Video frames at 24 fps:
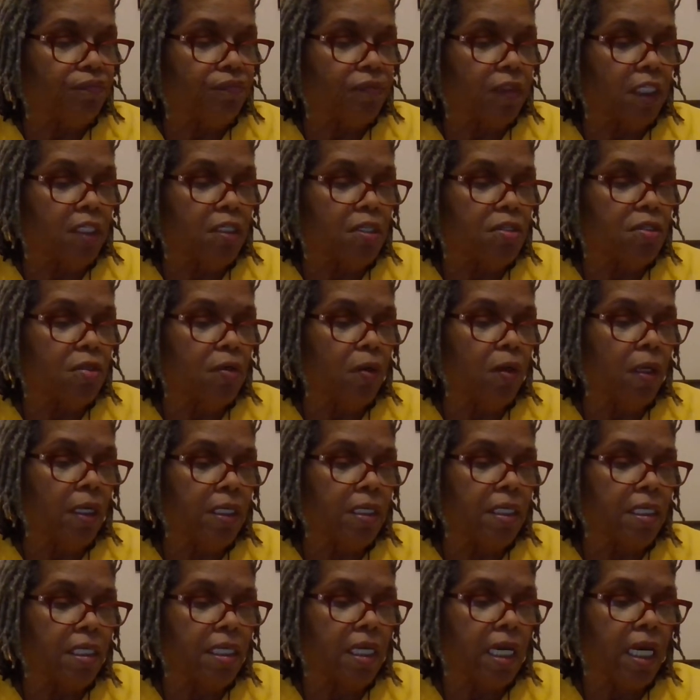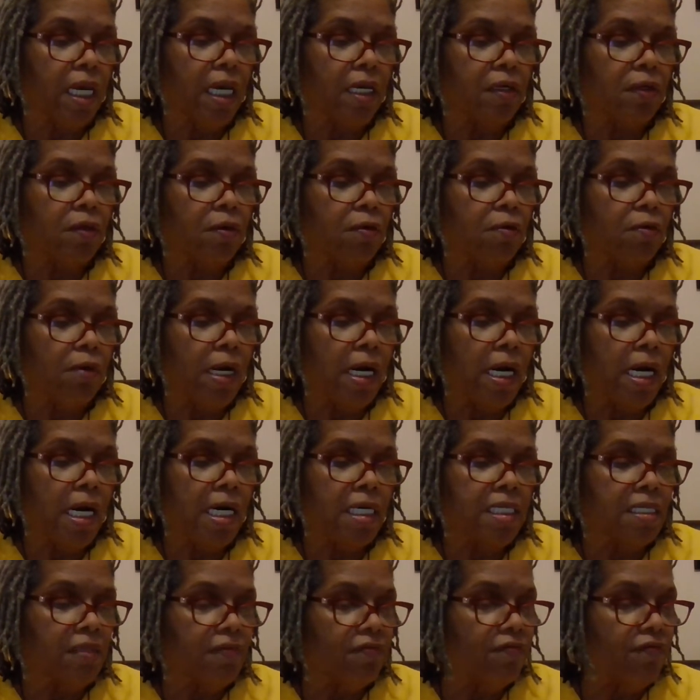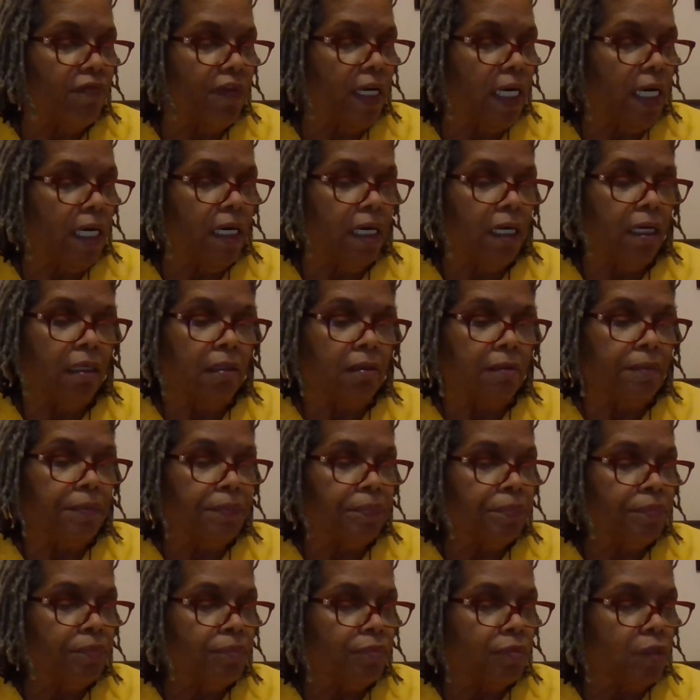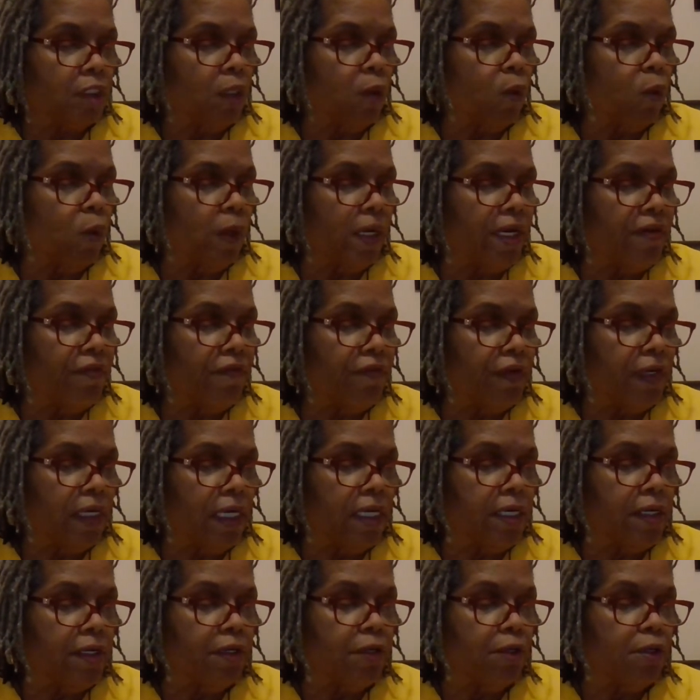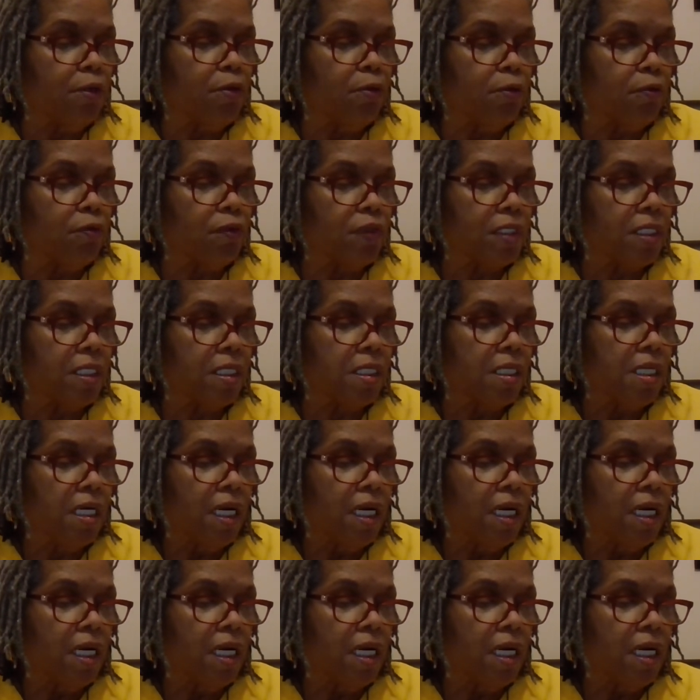They sort and categorize and file away for later use.